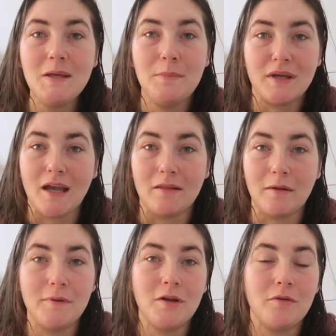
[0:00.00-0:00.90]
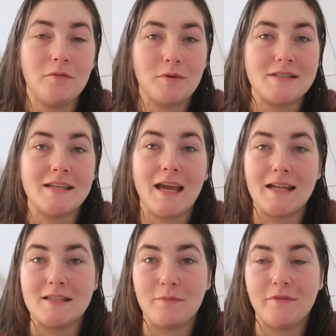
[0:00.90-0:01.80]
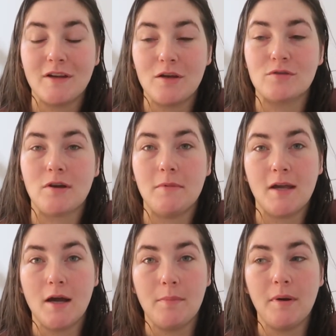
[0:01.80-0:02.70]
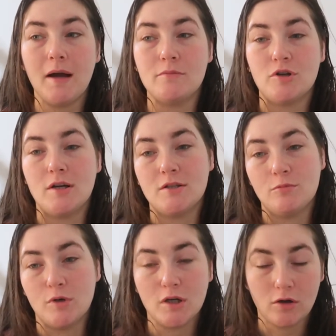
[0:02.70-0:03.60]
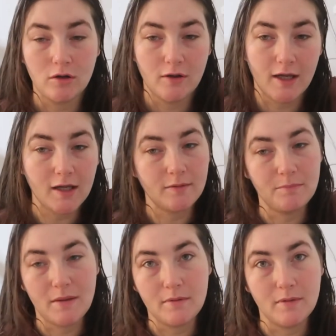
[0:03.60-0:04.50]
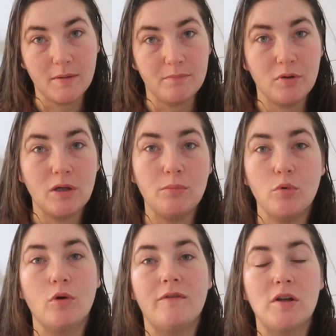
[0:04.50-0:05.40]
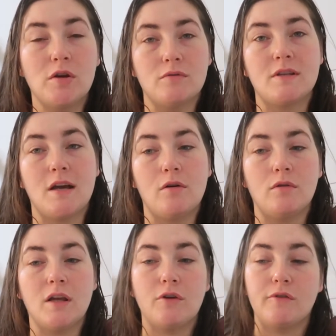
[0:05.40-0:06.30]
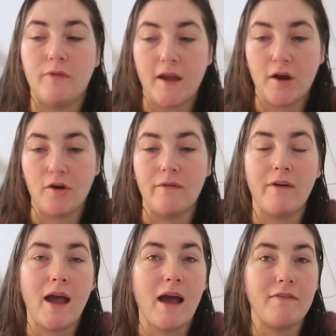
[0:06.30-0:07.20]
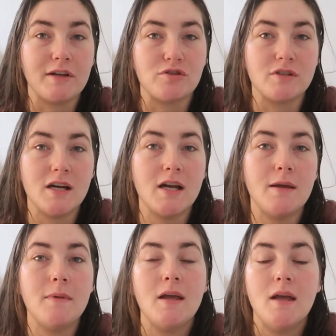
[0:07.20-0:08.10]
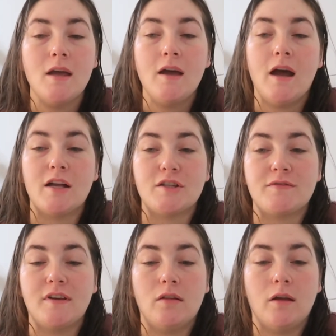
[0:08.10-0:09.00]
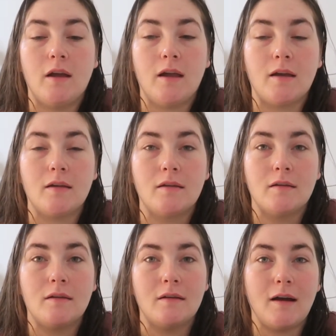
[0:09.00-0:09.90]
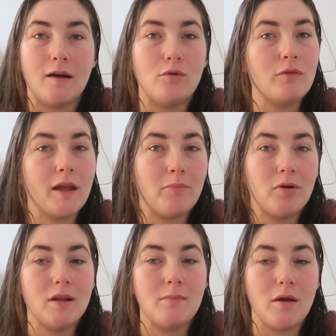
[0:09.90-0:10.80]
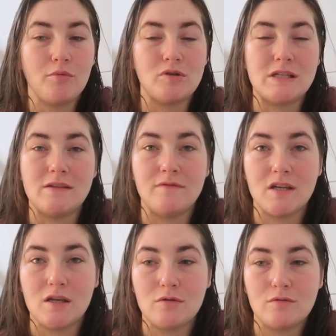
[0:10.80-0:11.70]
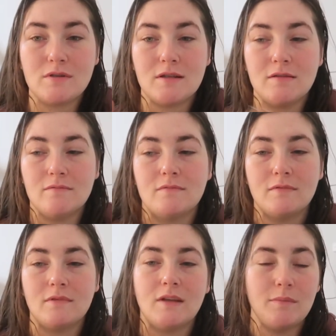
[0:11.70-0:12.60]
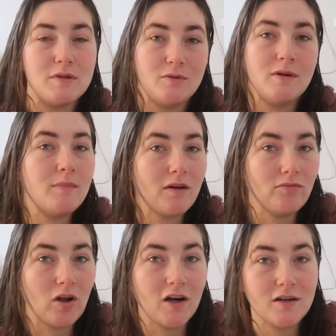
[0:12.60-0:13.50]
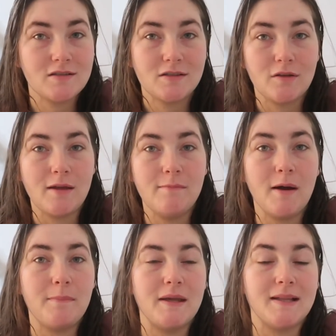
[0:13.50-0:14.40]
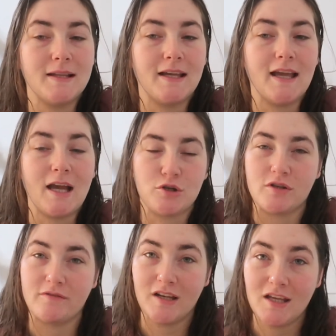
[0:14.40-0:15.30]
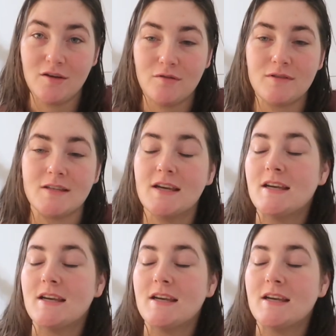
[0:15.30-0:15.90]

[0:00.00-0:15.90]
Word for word: but yeah, let me know if you want to see any type of videos coming up. I'm trying to work on like maybe putting more videos out here and there if I have extra time. I just feel like I don't like putting my routine videos and in between my vlogs so they might be like extra videos